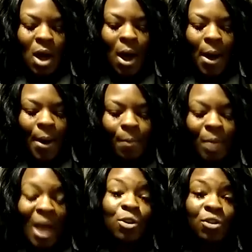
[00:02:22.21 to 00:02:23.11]
Um,
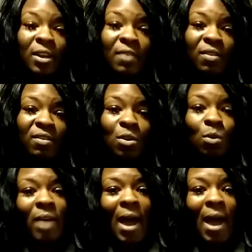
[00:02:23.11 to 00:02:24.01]
I used to get the
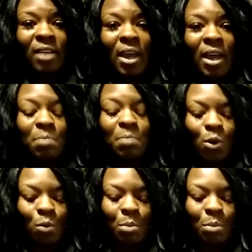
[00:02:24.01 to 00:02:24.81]
Silk Lactaid milk,